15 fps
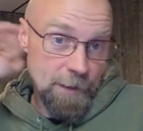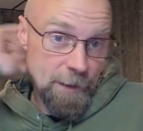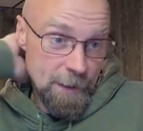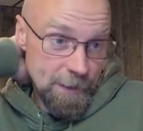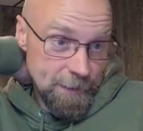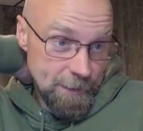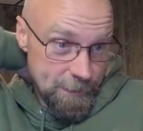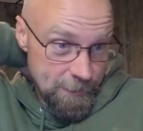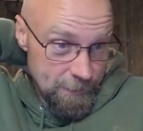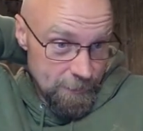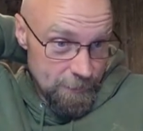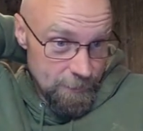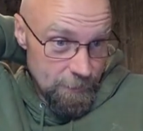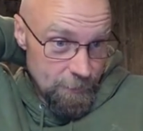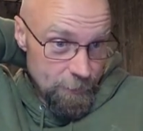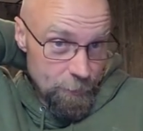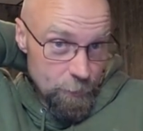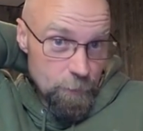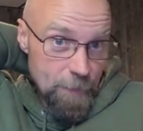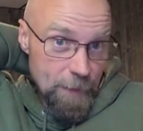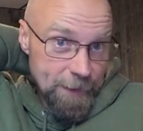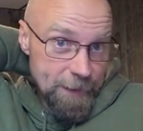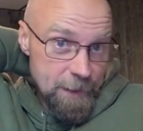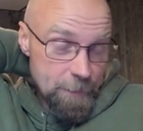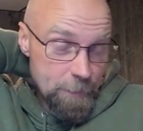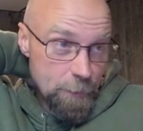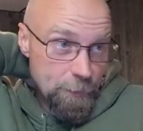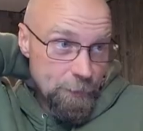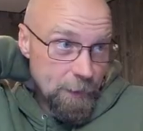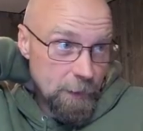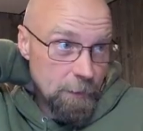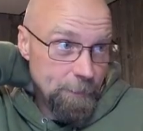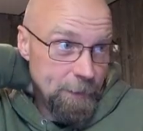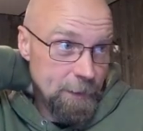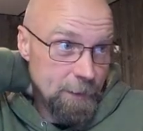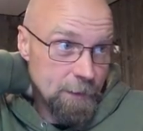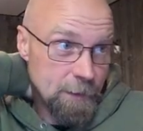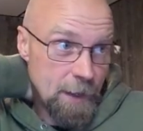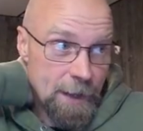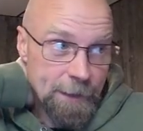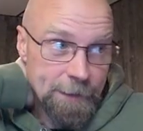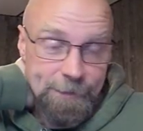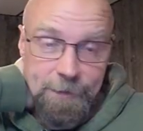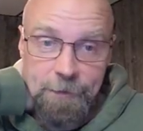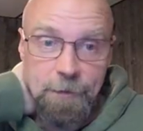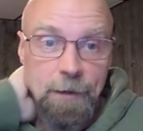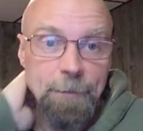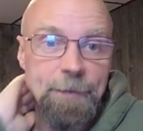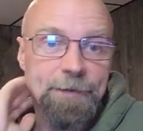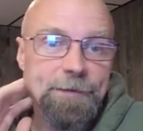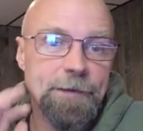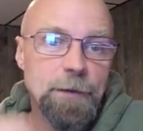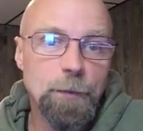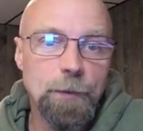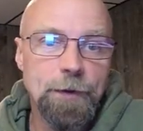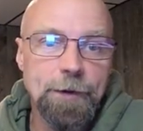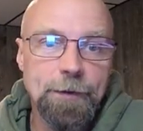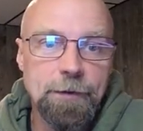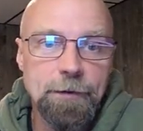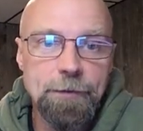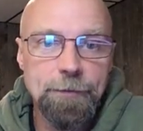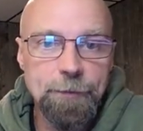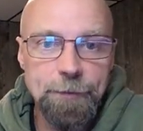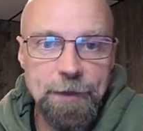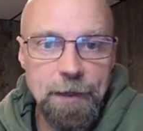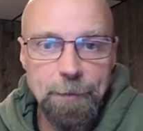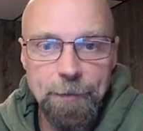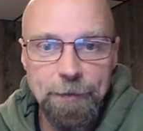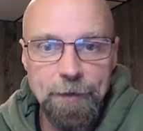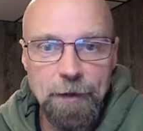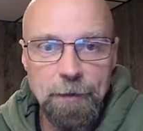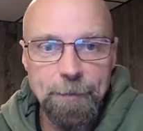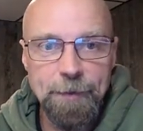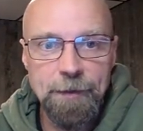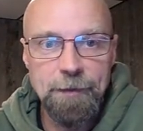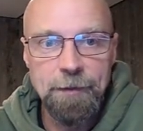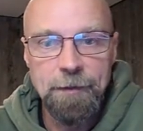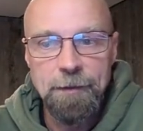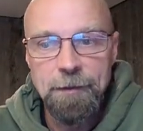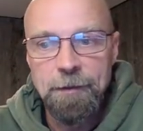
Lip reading: I through my chemotherapy, I did not miss any work through chemotherapy.